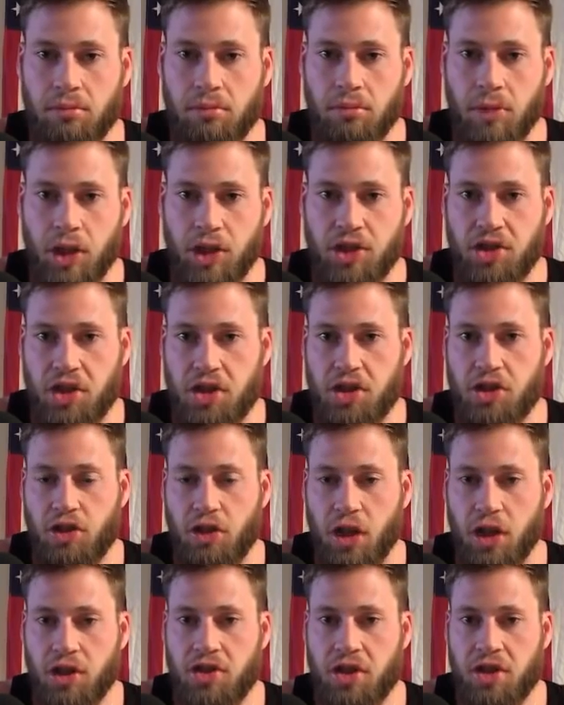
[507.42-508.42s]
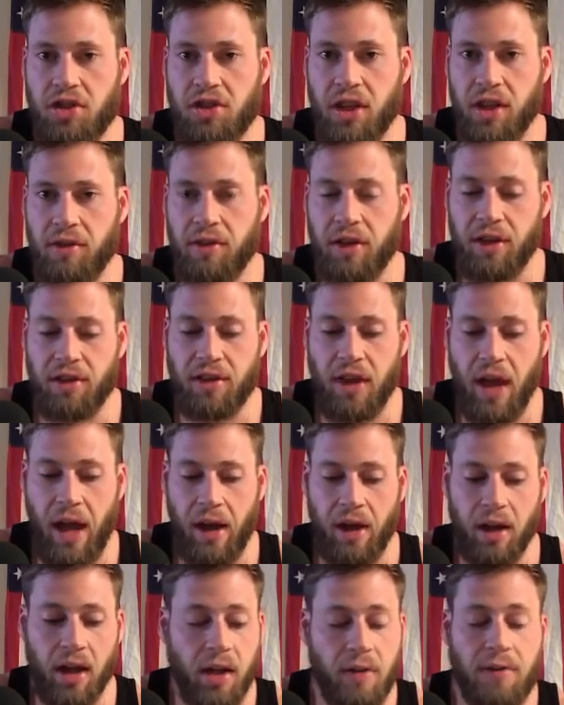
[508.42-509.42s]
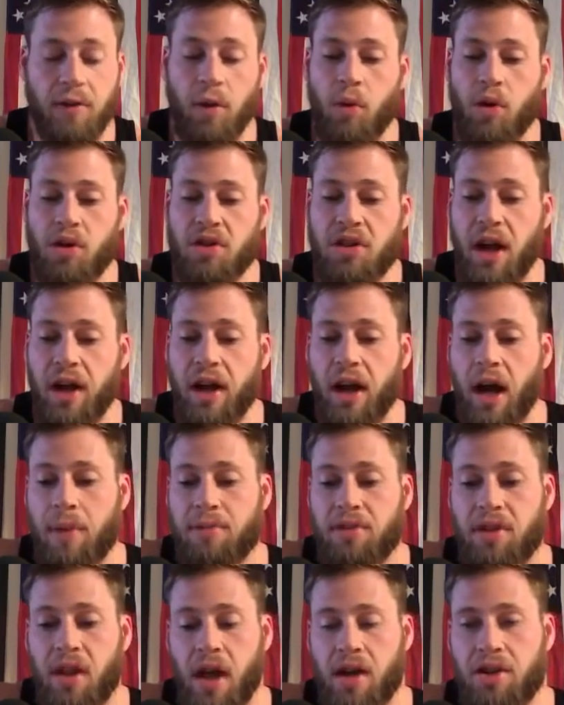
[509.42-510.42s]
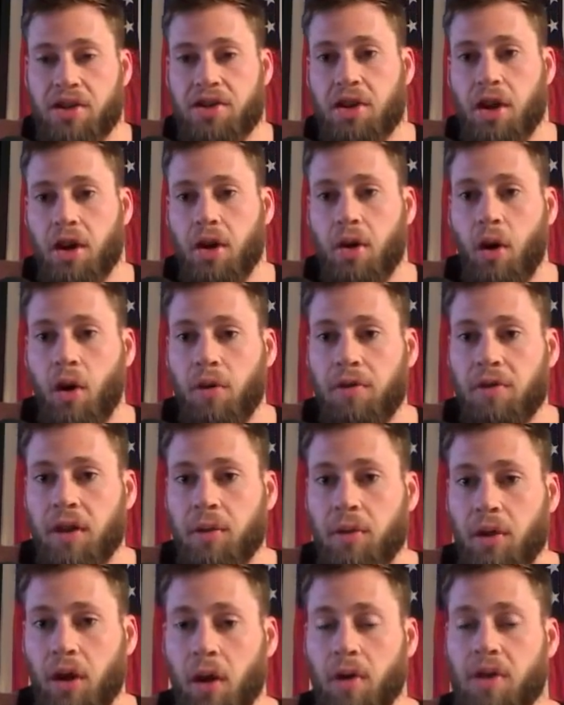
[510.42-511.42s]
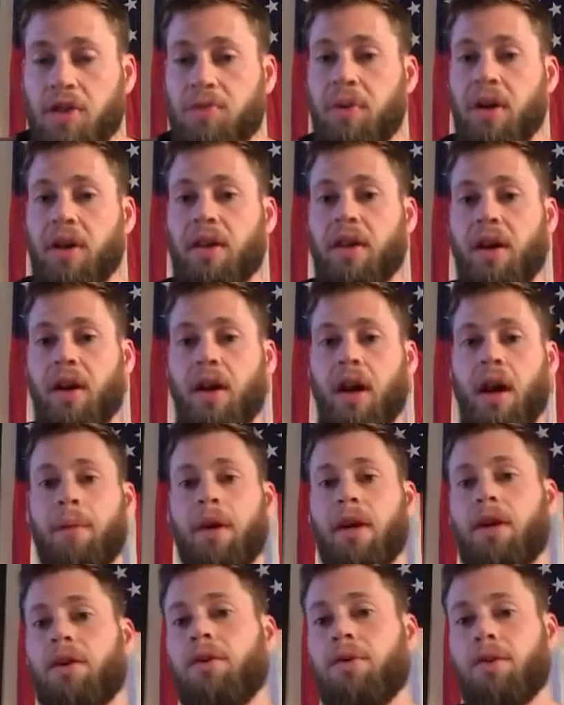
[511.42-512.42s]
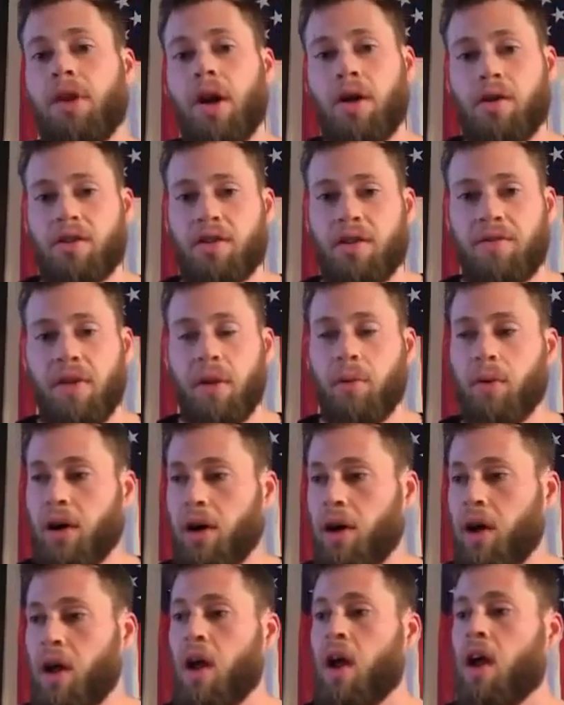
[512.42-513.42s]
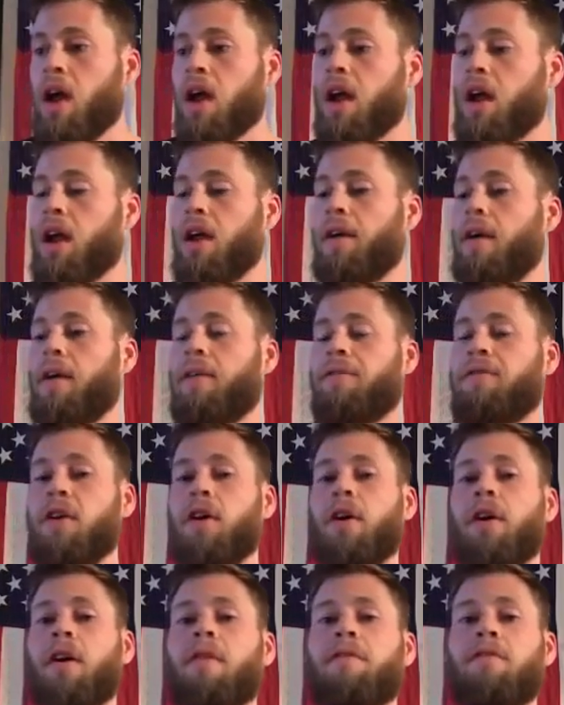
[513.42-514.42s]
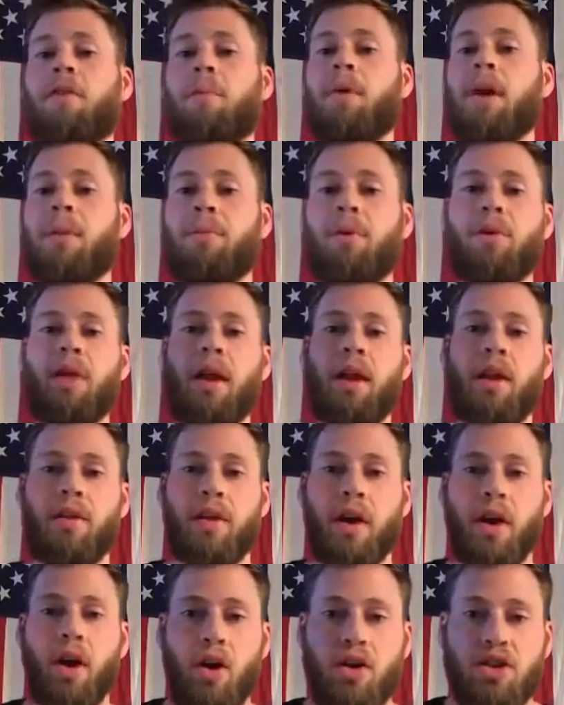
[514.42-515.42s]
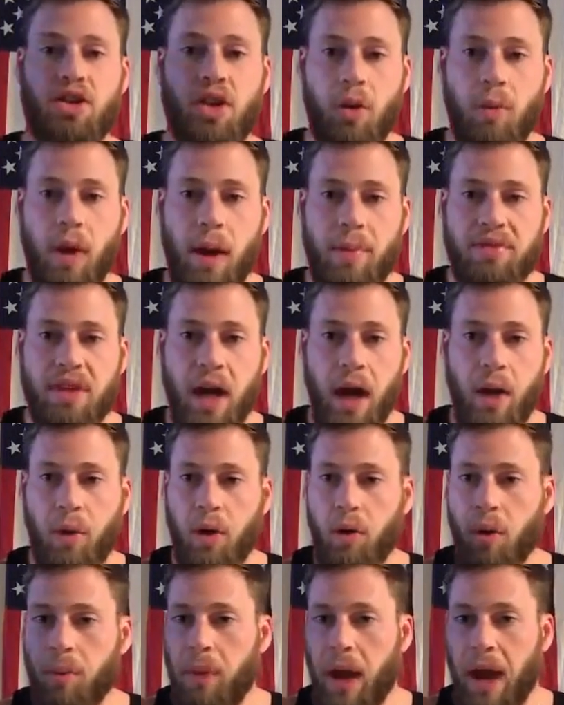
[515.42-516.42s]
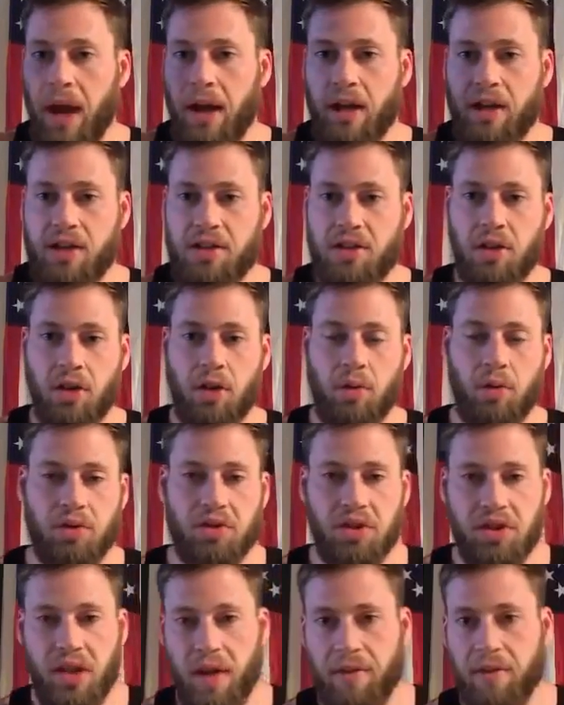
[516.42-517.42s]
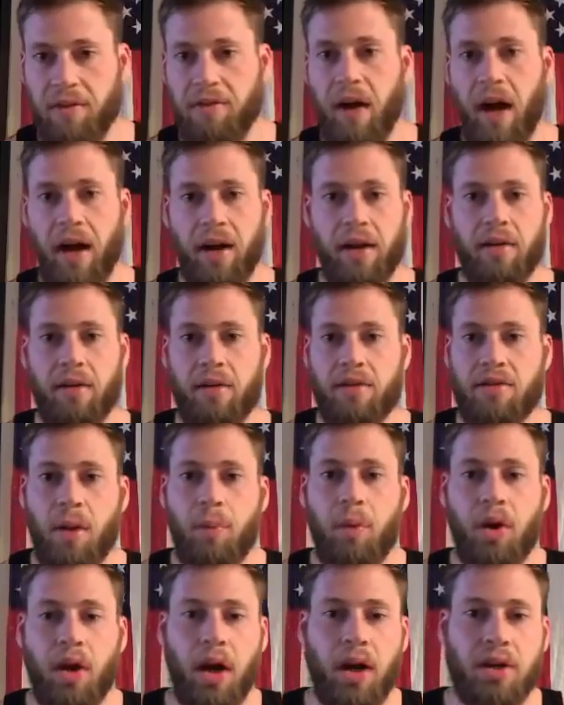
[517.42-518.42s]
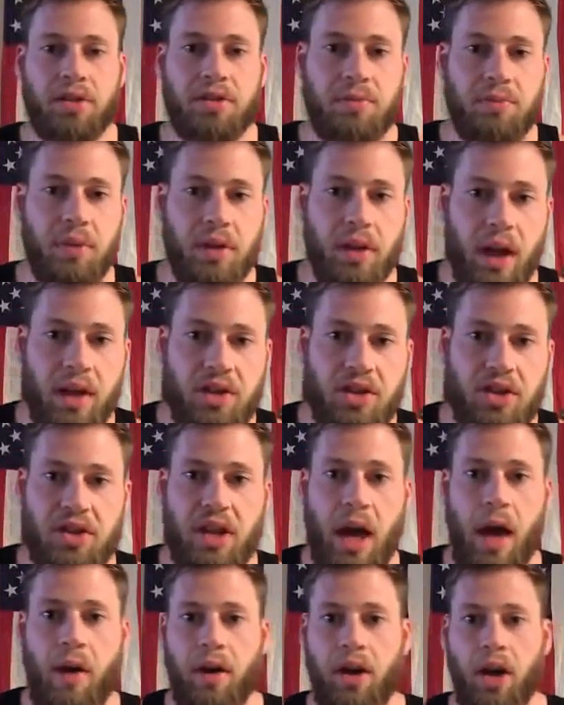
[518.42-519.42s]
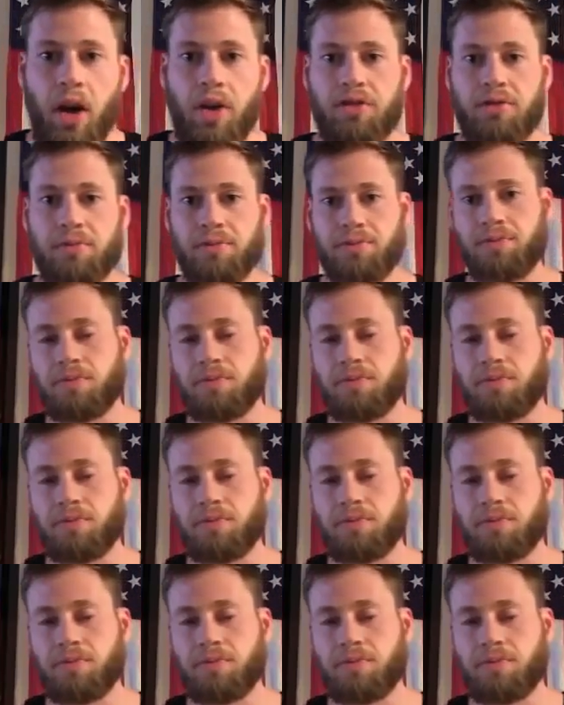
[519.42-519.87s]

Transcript: Let's just leave it at that. Infowars.com/show. Hopefully we'll always be there. I mean, who knows? If they want to, if the people that host our website want to abandon us too, we'll just have to find someone else, but that's just how it goes.